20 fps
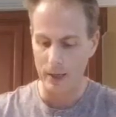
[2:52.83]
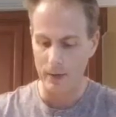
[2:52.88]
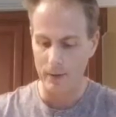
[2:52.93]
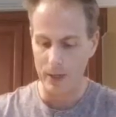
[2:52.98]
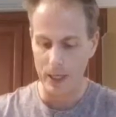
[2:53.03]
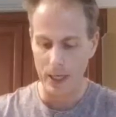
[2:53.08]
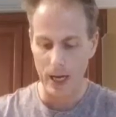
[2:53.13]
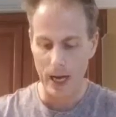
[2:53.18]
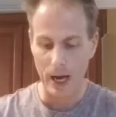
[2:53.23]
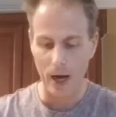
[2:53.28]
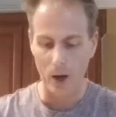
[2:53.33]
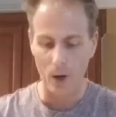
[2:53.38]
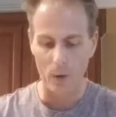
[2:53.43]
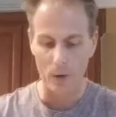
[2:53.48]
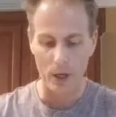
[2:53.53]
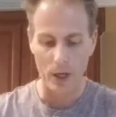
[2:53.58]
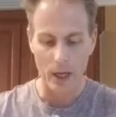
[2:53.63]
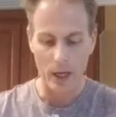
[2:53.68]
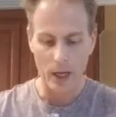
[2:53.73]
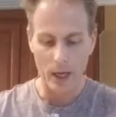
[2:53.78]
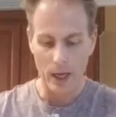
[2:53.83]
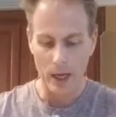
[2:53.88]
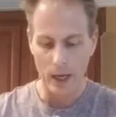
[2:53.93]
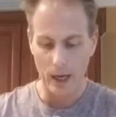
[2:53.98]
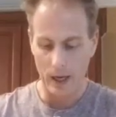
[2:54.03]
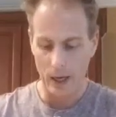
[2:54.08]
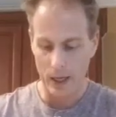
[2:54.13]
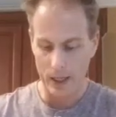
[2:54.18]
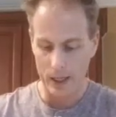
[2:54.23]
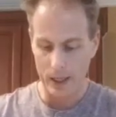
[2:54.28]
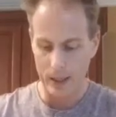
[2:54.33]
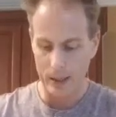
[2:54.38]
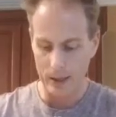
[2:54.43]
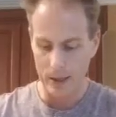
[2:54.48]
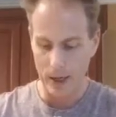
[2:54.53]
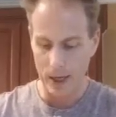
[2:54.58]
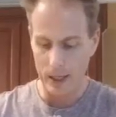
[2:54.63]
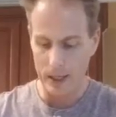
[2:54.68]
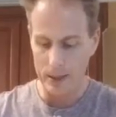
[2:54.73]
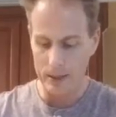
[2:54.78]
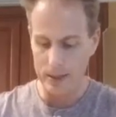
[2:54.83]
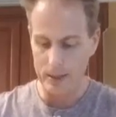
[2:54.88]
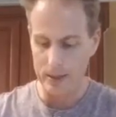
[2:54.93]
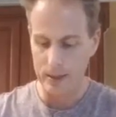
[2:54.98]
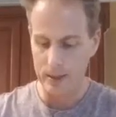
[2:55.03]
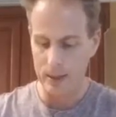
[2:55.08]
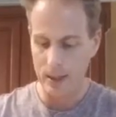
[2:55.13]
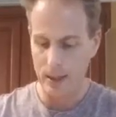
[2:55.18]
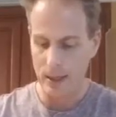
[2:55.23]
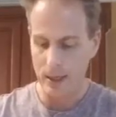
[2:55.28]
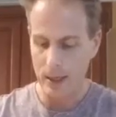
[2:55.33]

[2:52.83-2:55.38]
even it out and get a nice